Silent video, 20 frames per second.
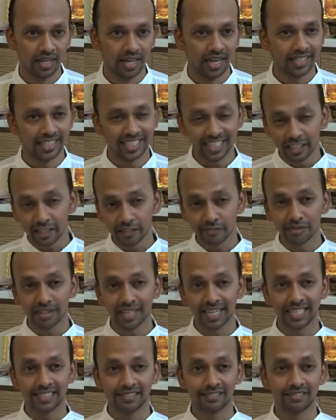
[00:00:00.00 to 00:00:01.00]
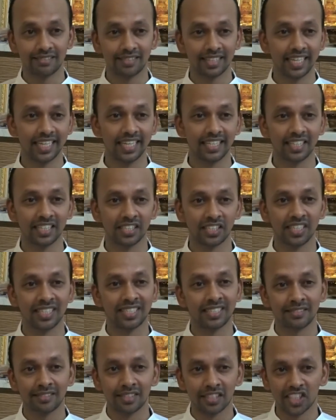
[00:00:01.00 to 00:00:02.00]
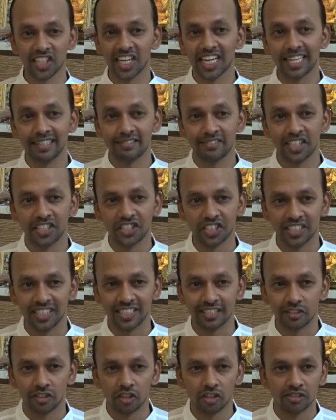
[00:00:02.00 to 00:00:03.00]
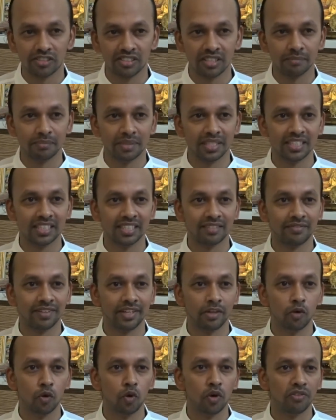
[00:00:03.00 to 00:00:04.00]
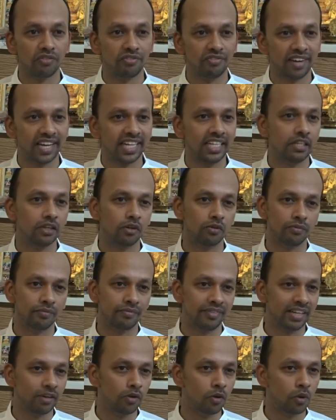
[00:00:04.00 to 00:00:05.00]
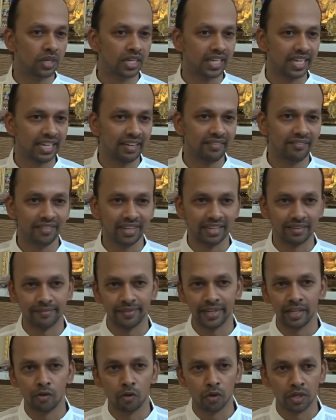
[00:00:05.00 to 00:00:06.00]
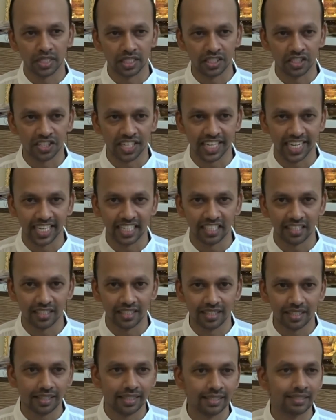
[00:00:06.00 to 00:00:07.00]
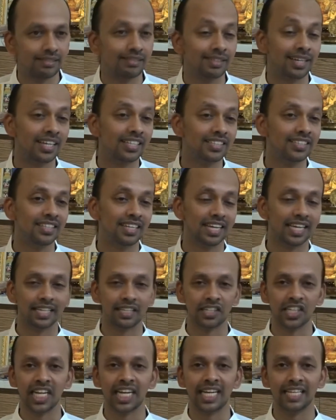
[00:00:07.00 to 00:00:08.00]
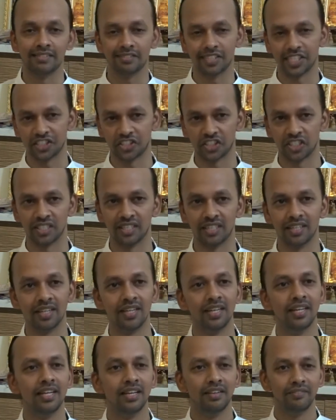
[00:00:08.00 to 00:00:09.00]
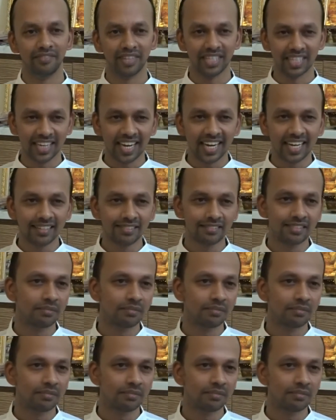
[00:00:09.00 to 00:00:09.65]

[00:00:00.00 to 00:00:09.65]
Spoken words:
And that is why I say that it is a realization. It's not something that we go and find out, we go and invent, we go and create. It's rather a realization. We realize